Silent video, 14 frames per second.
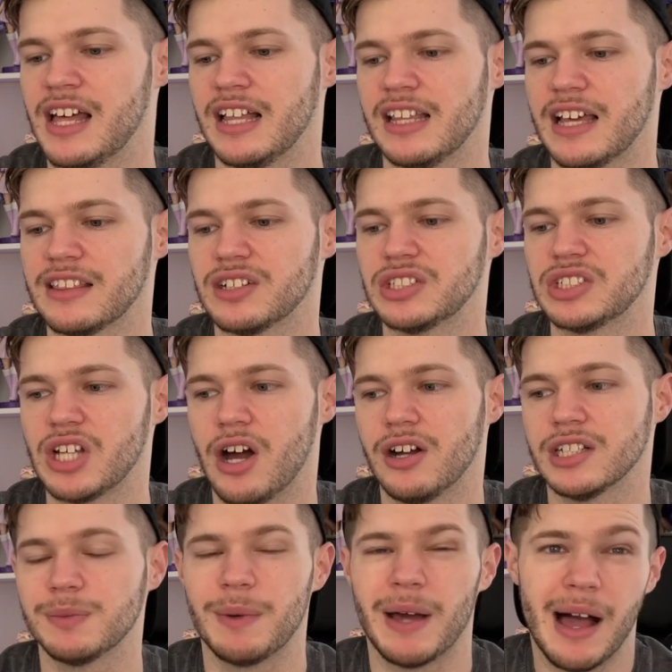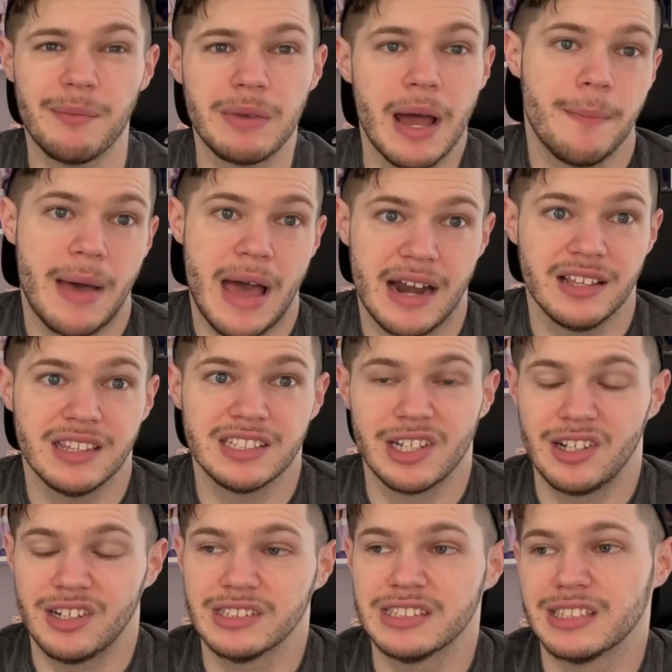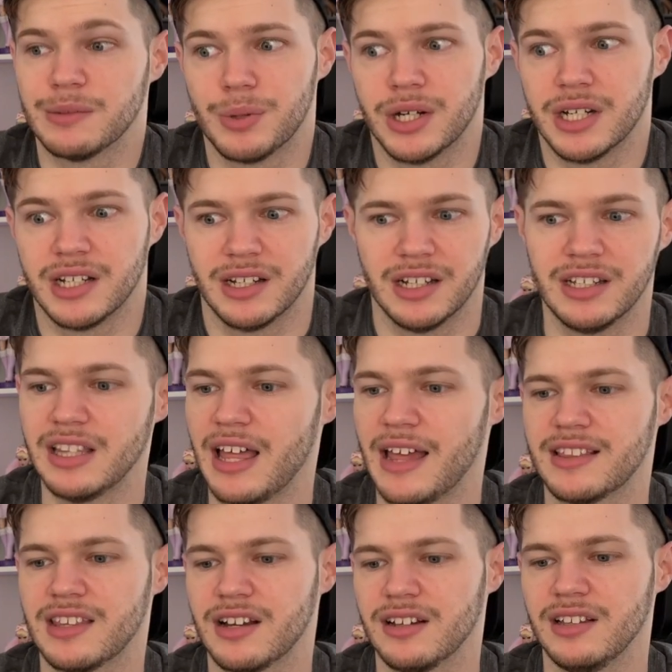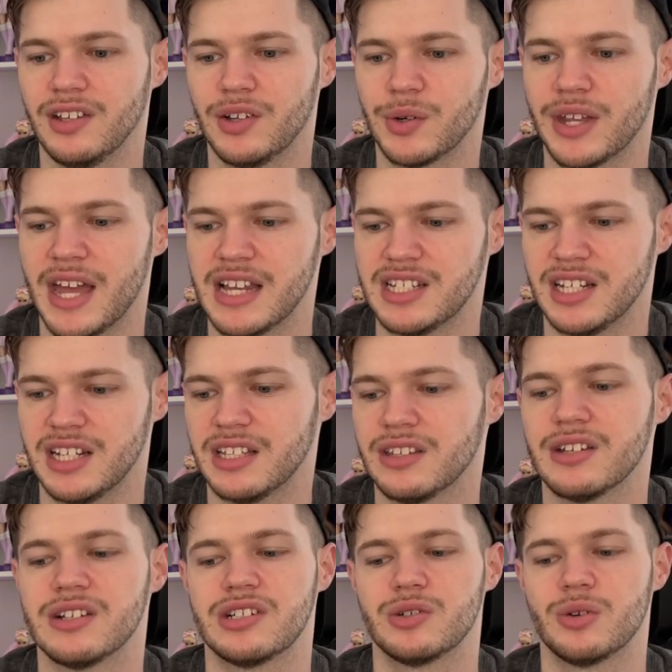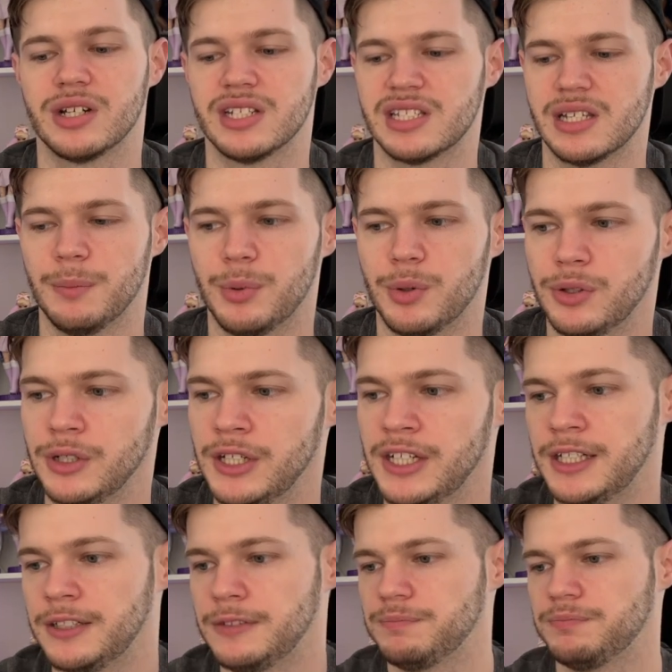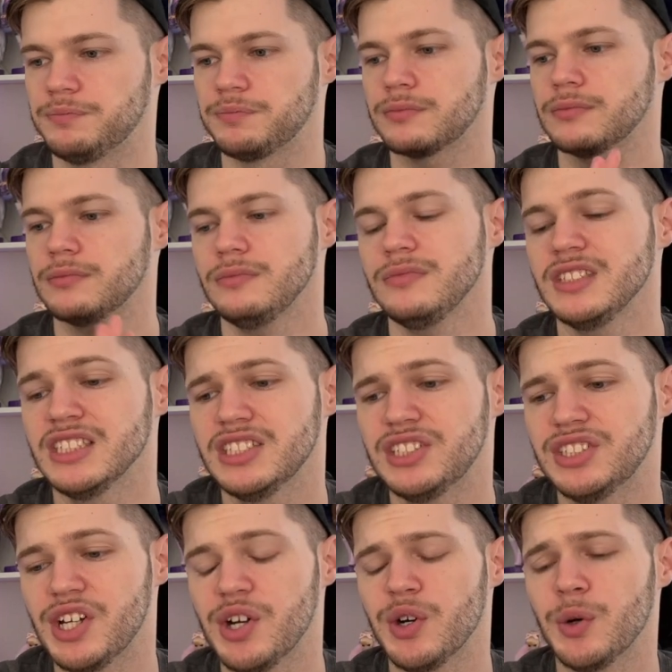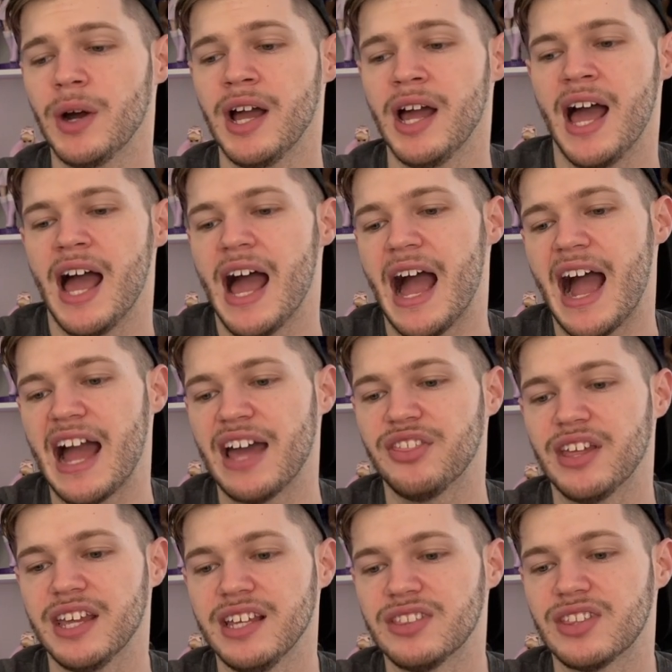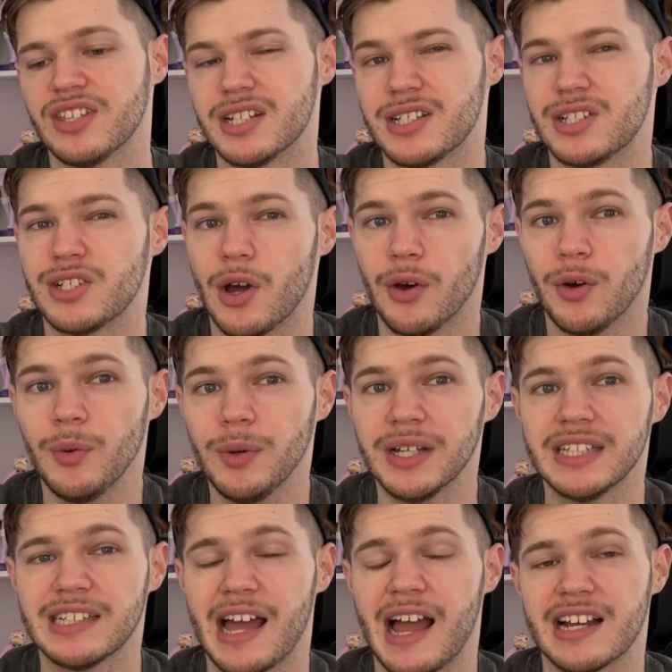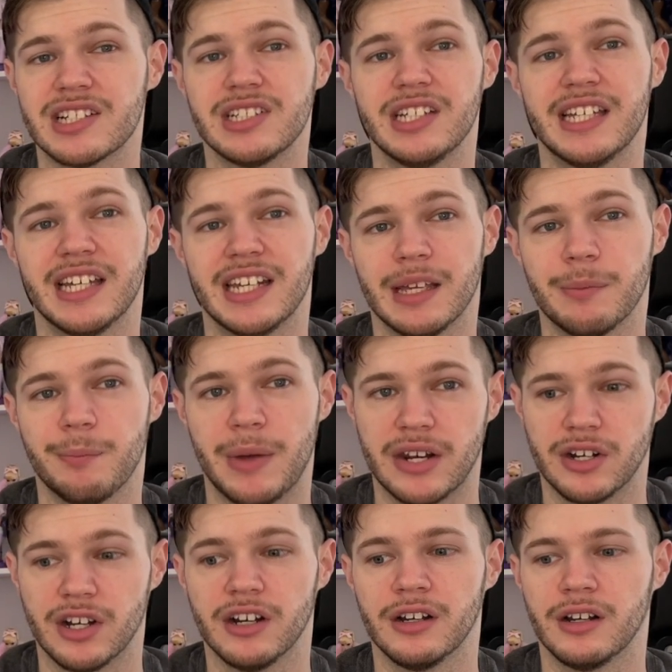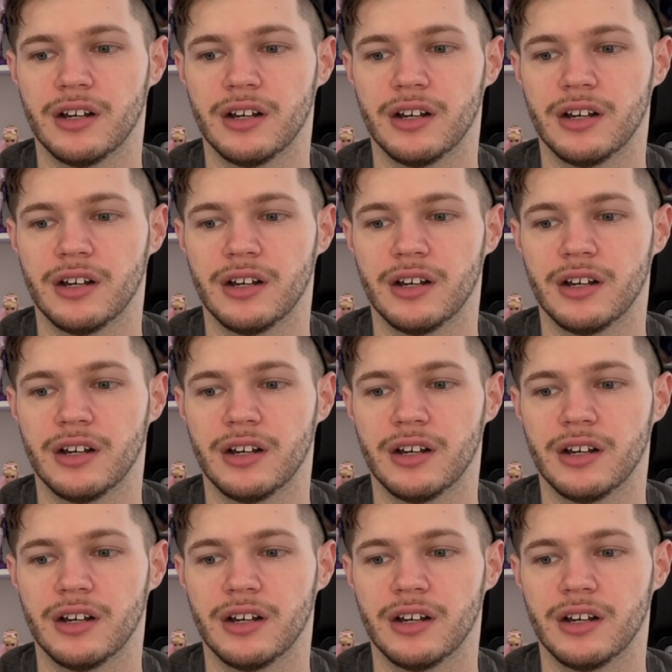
Like, their songs, but I'm not mad at the songs. They're pretty good. Like, they're a little catchy and they're short and simple. So I think the show is actually getting better